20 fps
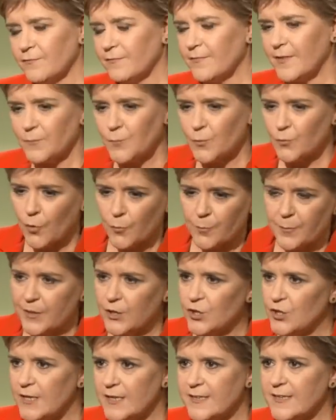That will not be
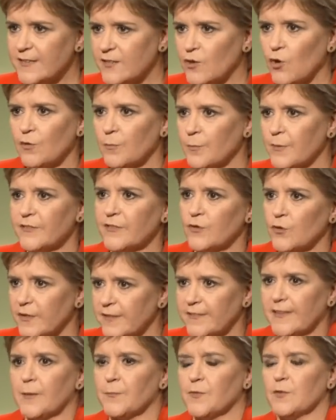unique to Scotland, but it's not
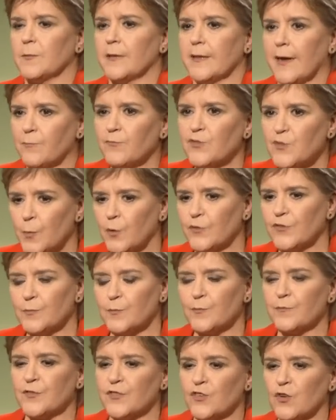acceptable, and I'm
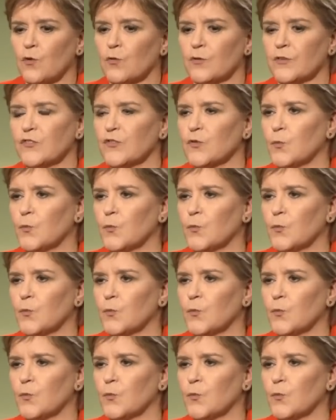responsible for Scotland.